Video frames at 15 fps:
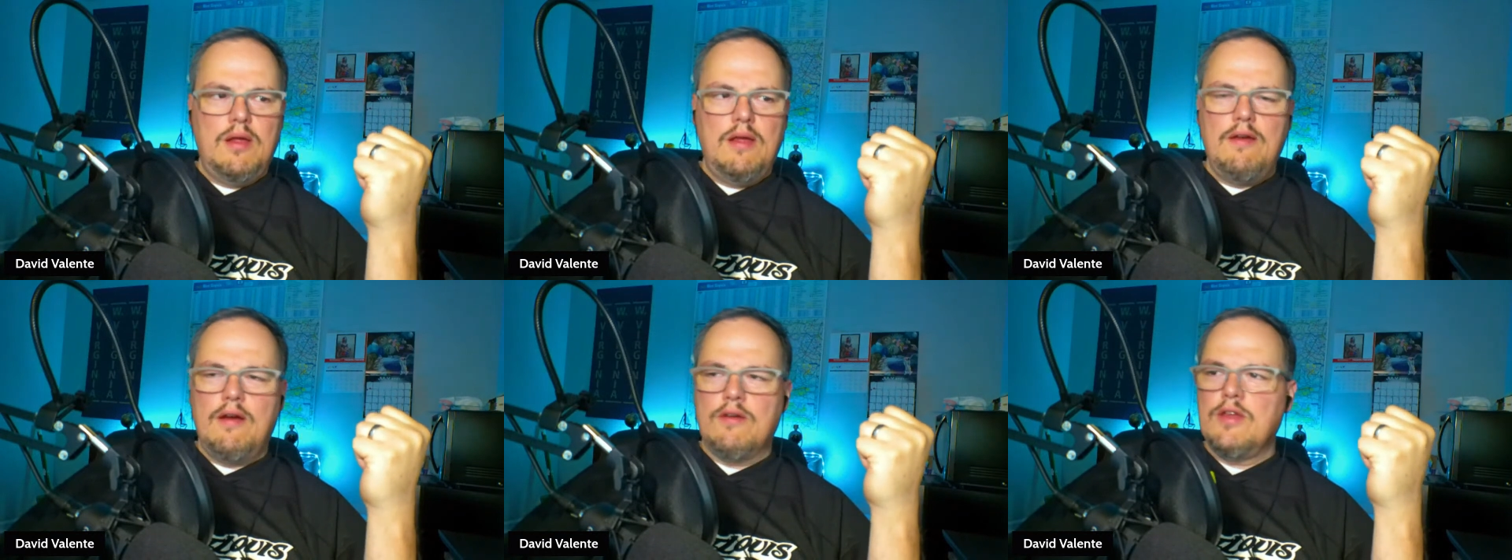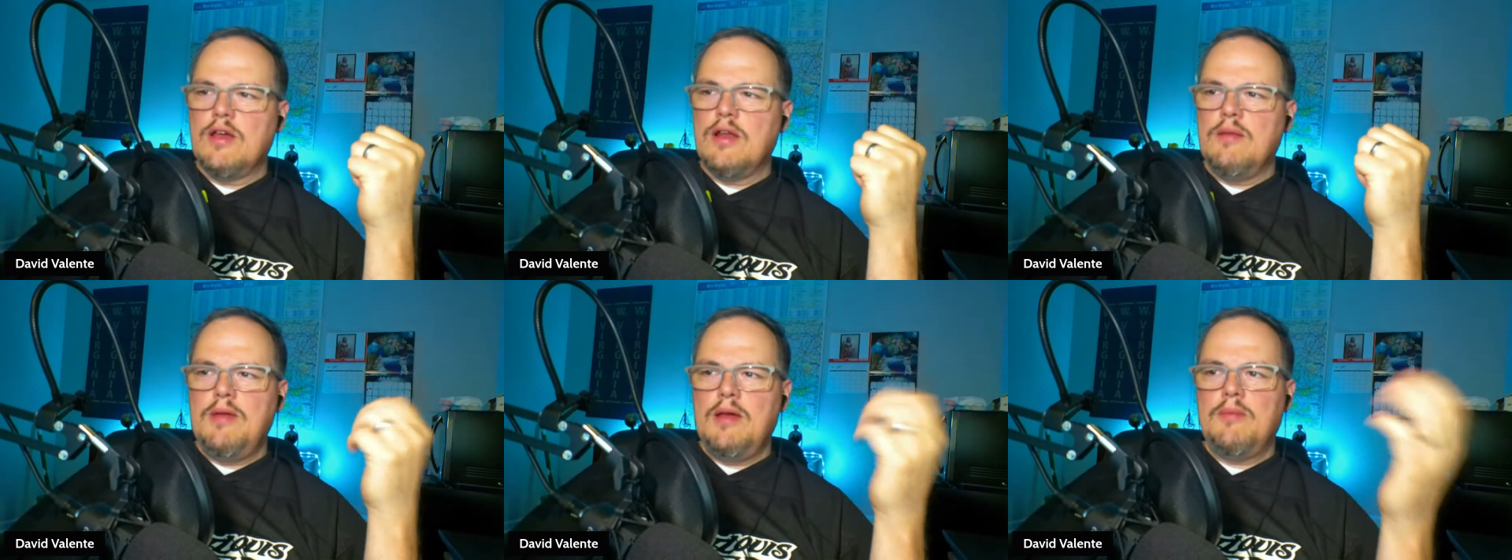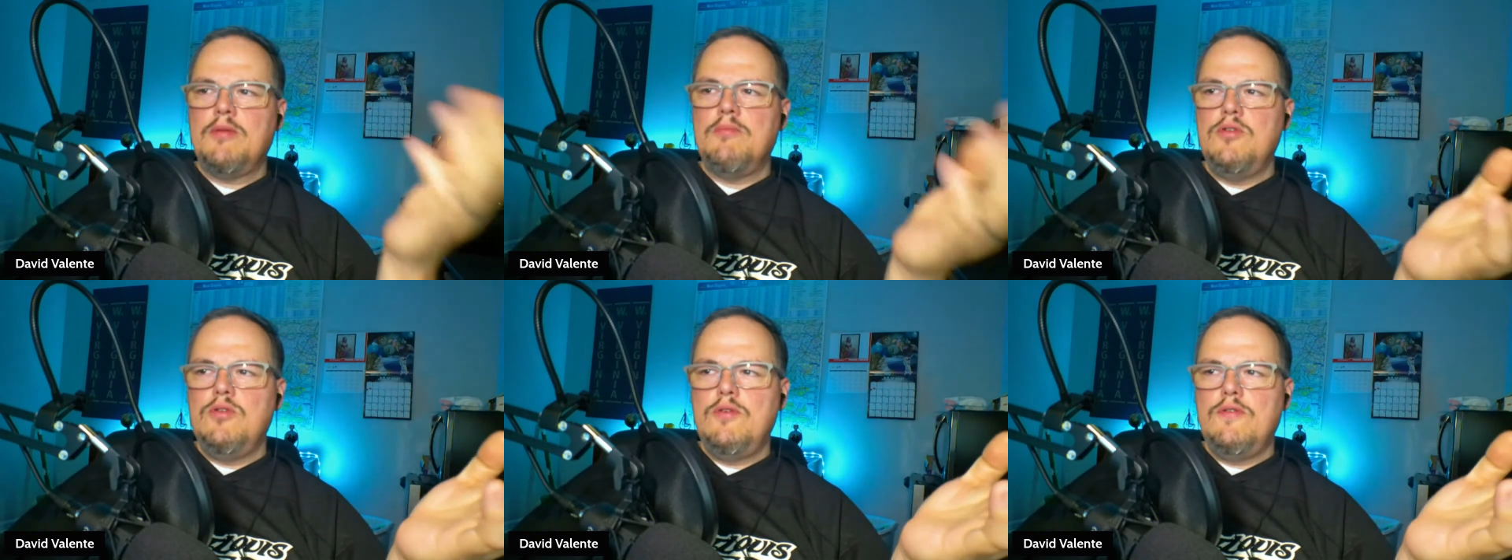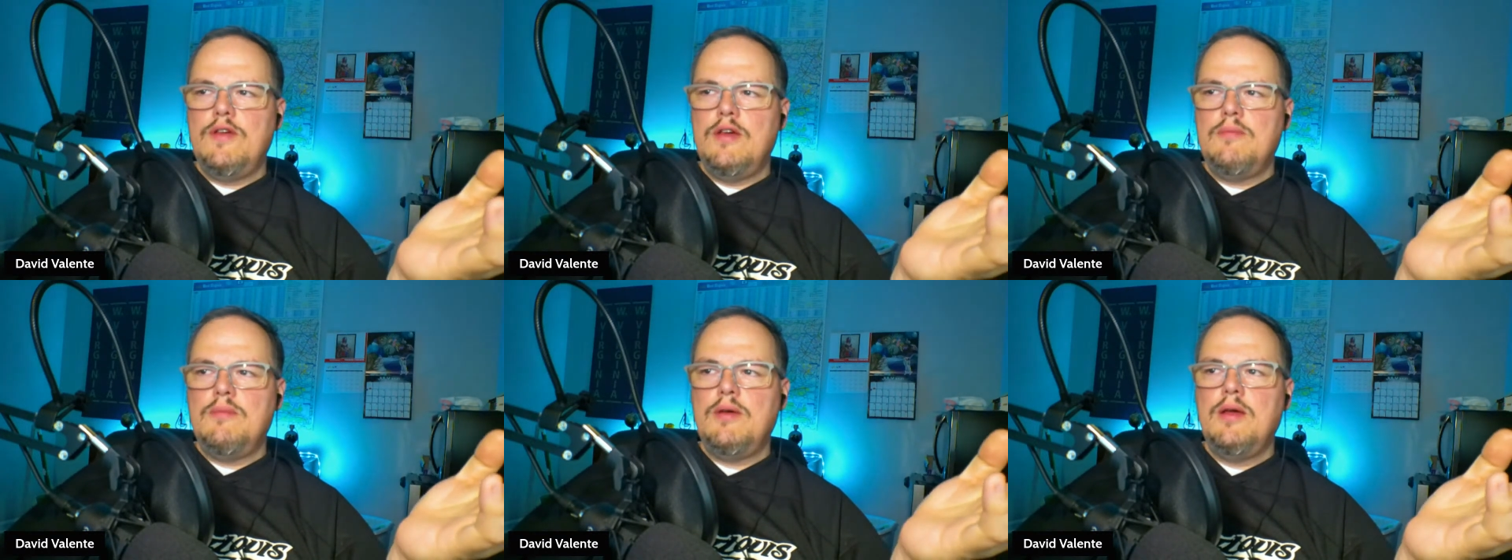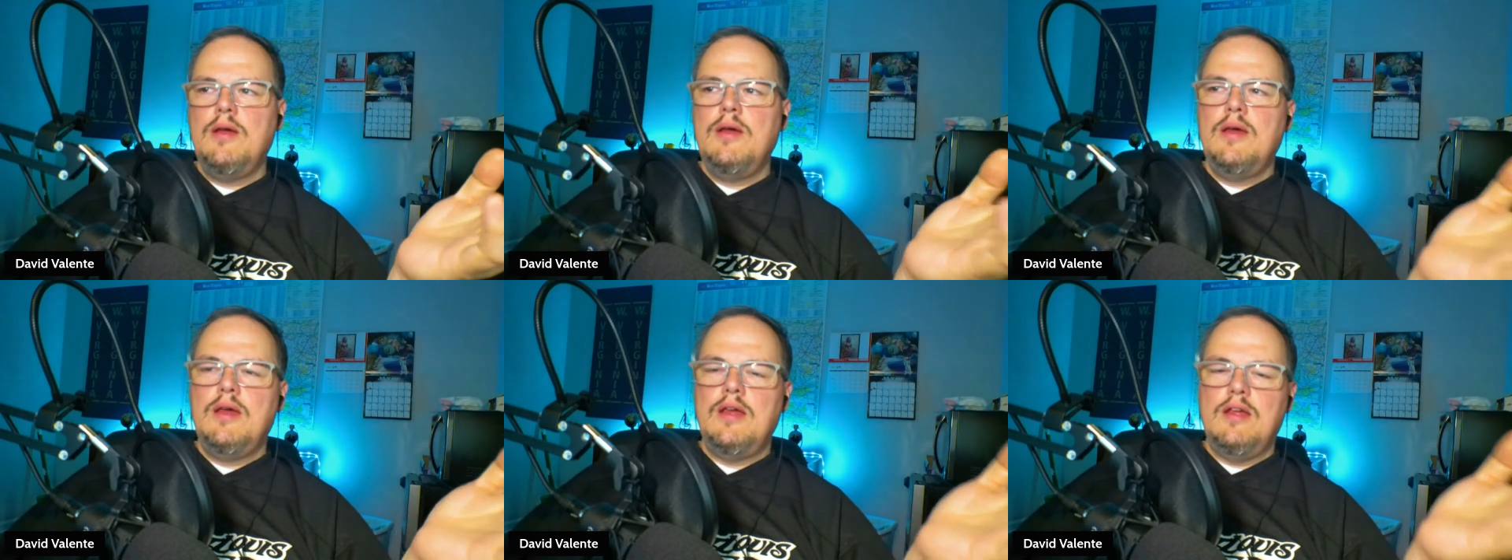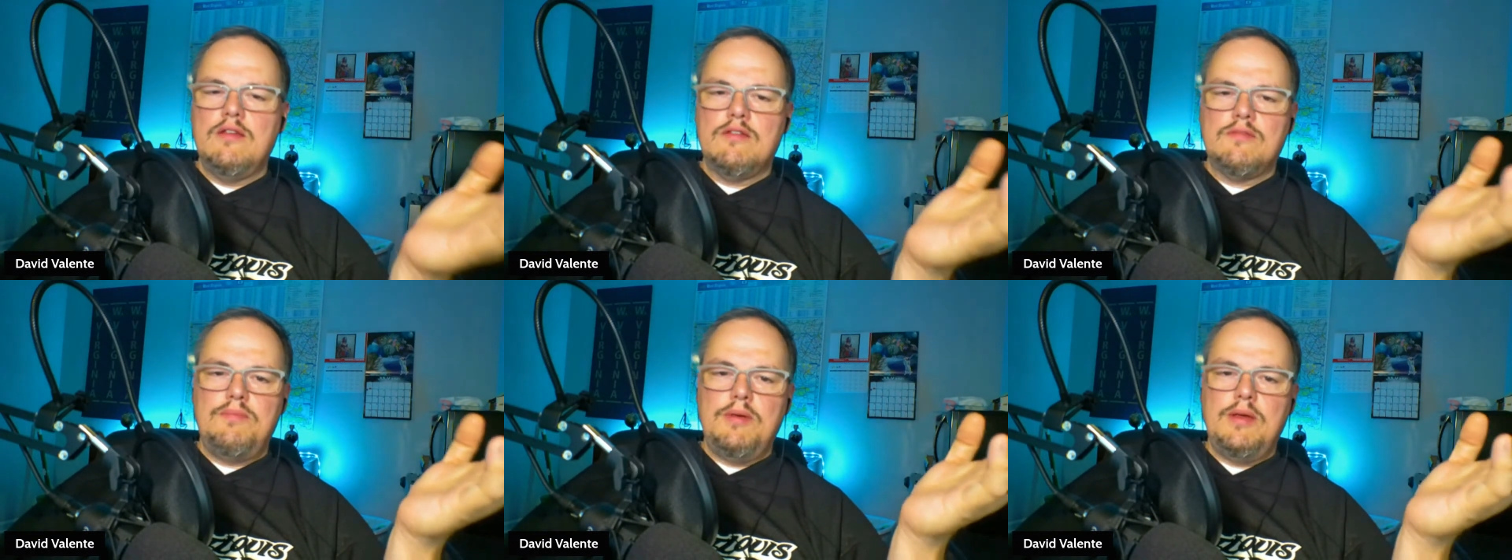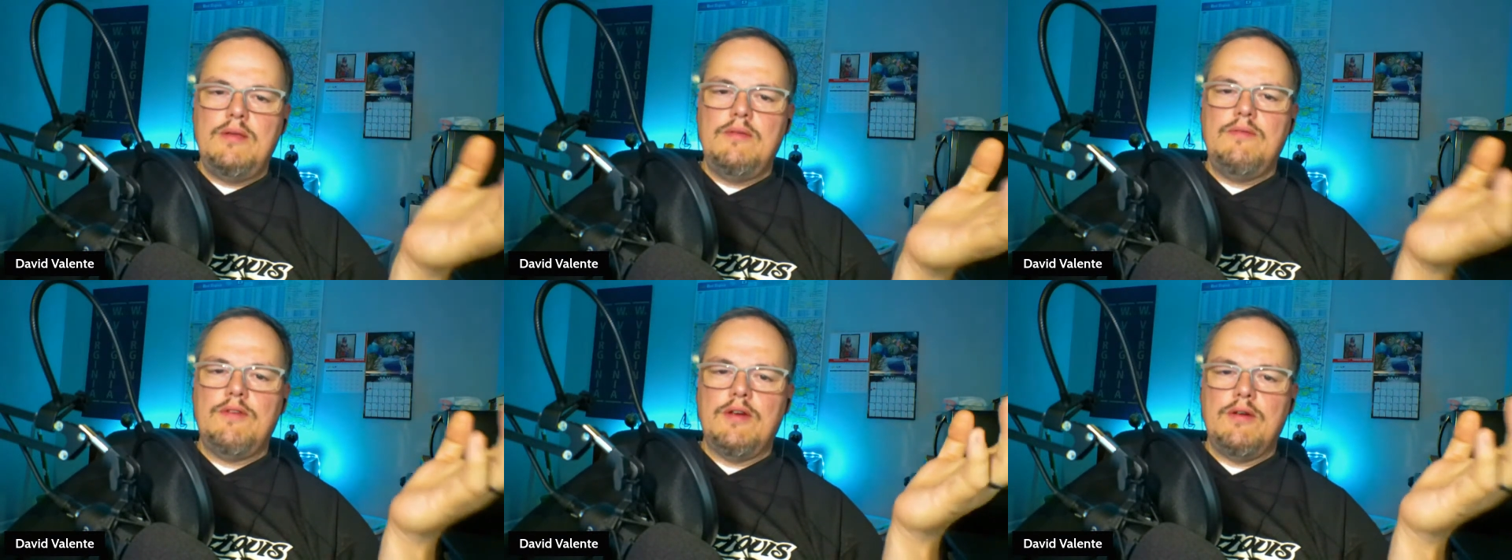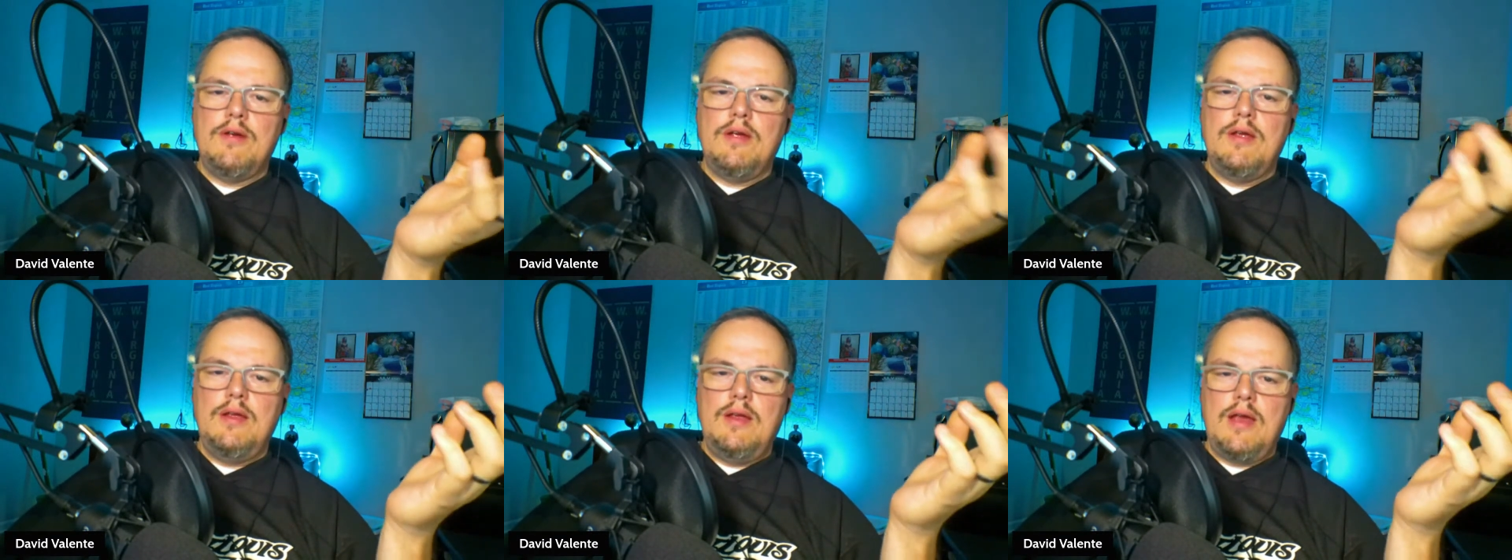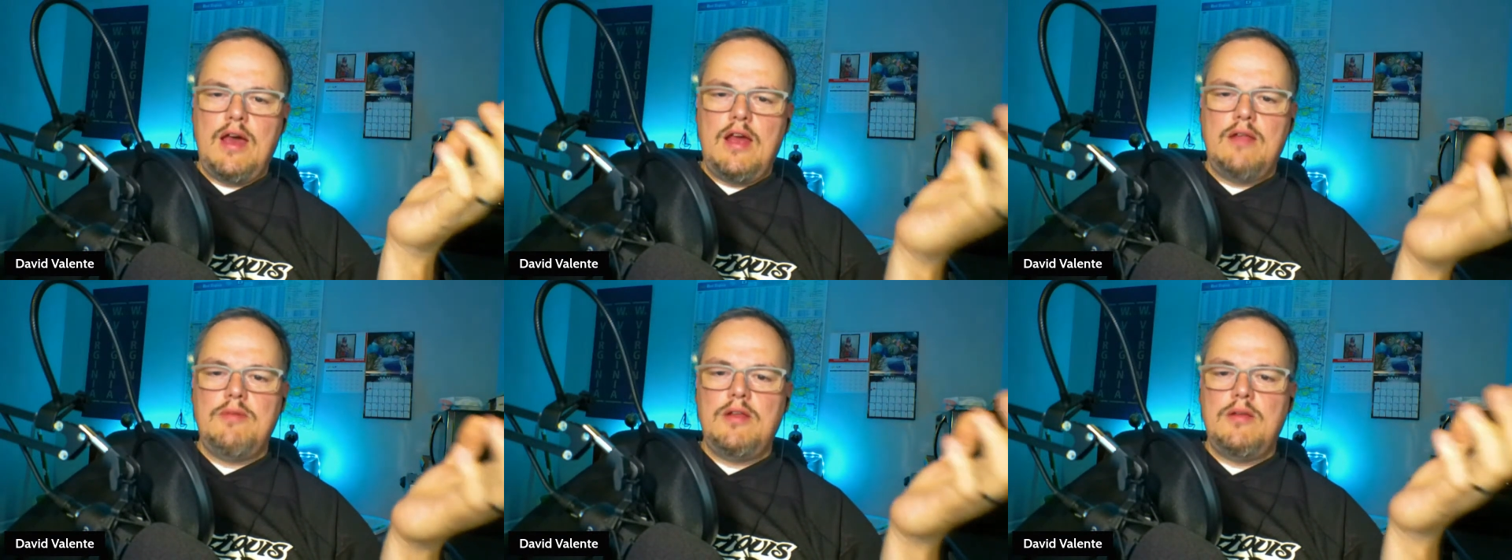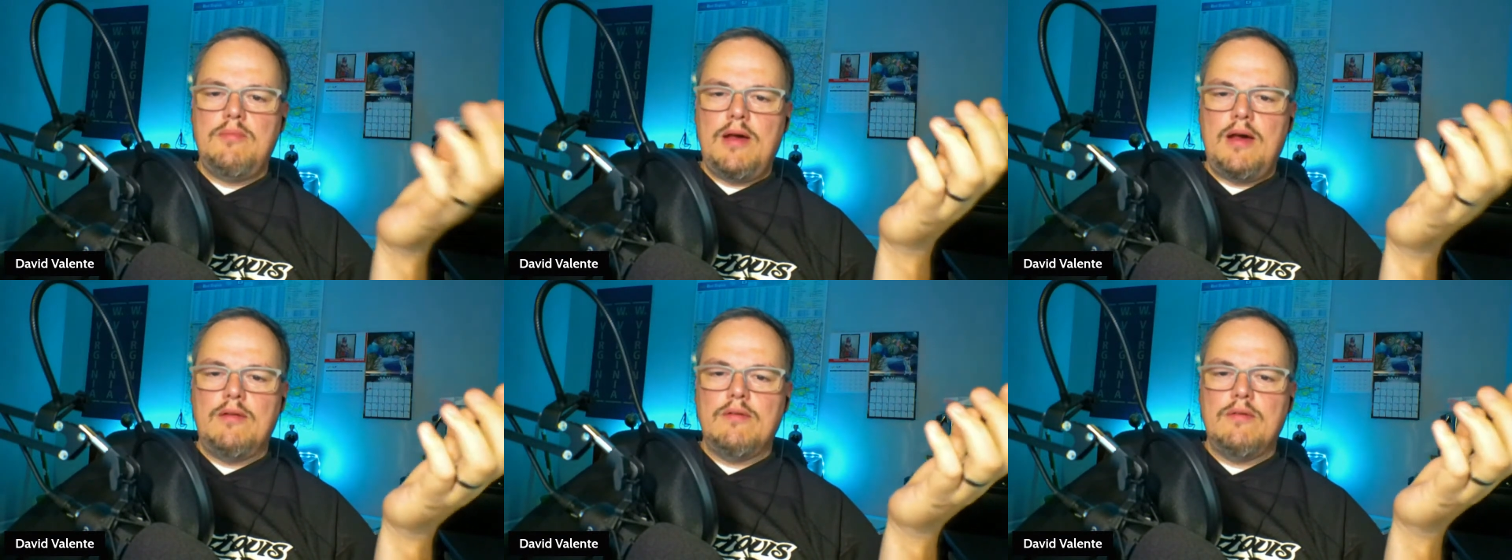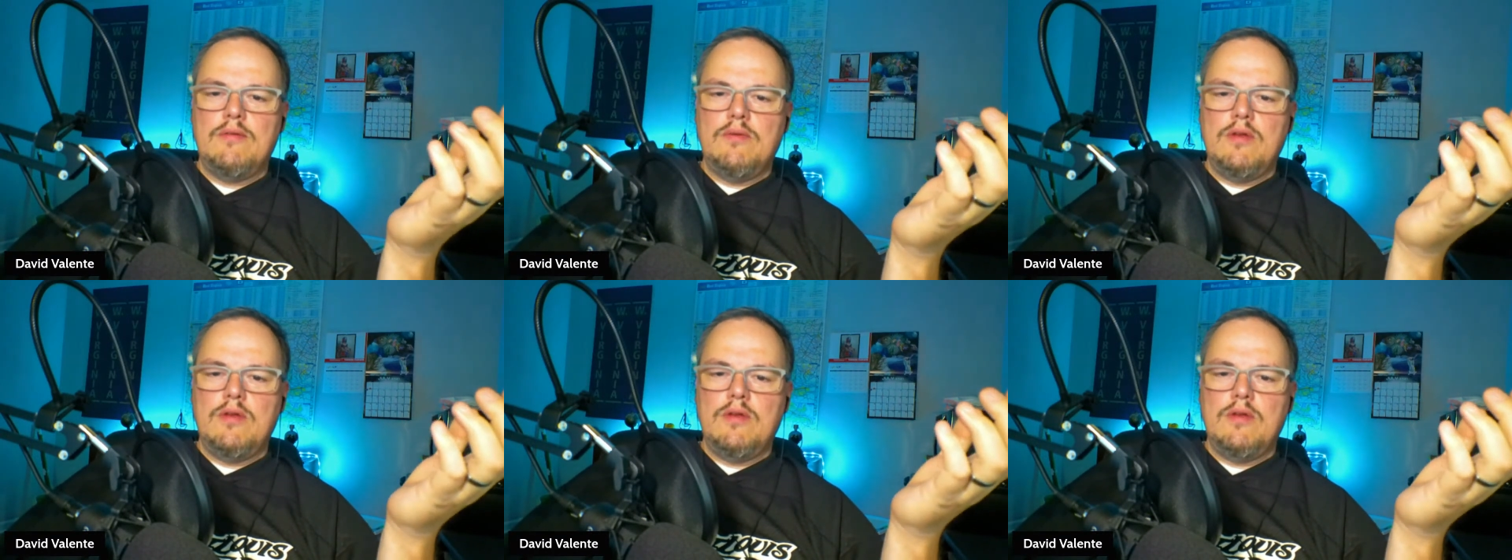are they going to be able to move him? He's been very adamant about,